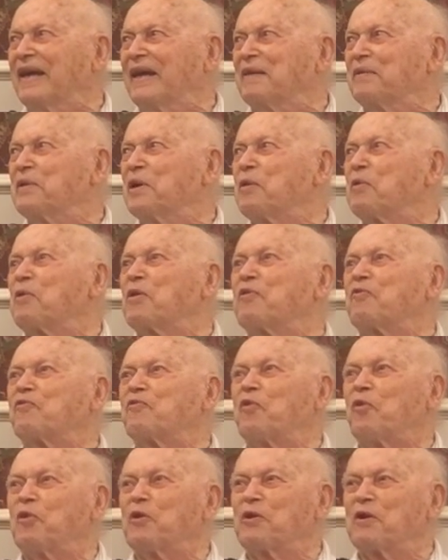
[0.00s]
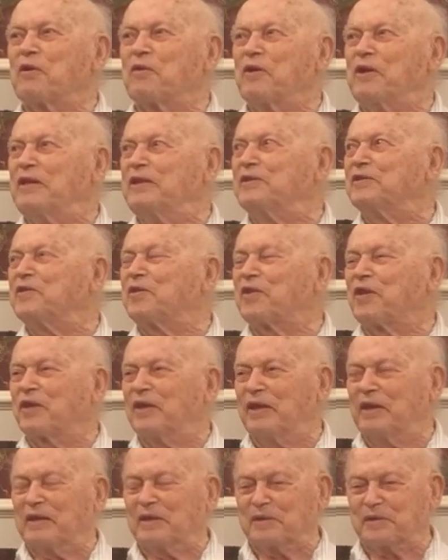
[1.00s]
There were 4 of these
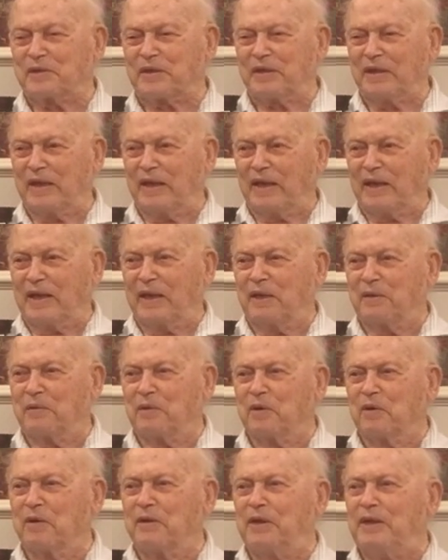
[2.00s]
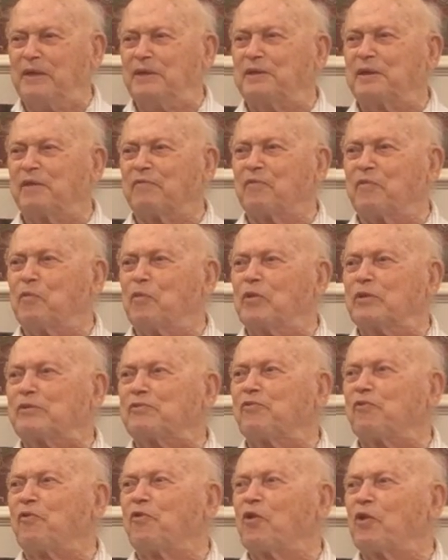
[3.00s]
things in there, and each of them was
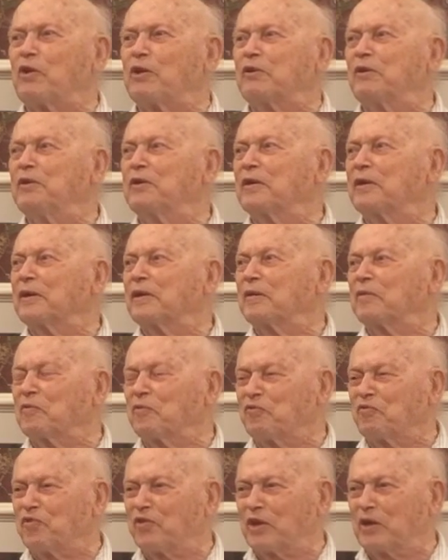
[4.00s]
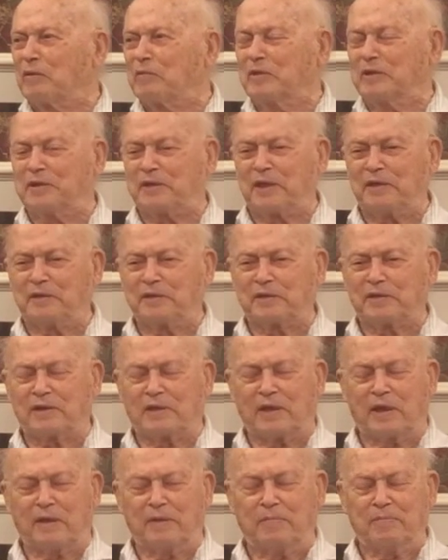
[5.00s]
4 filaments
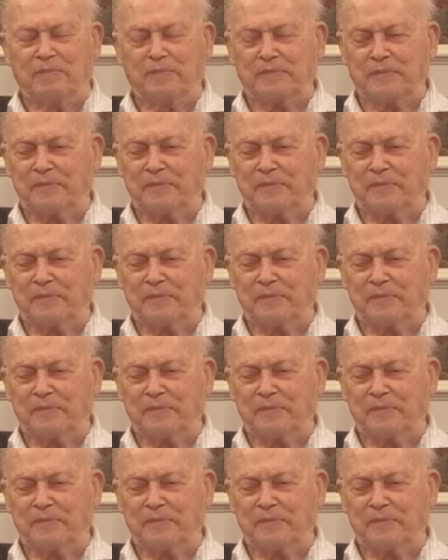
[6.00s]
inside.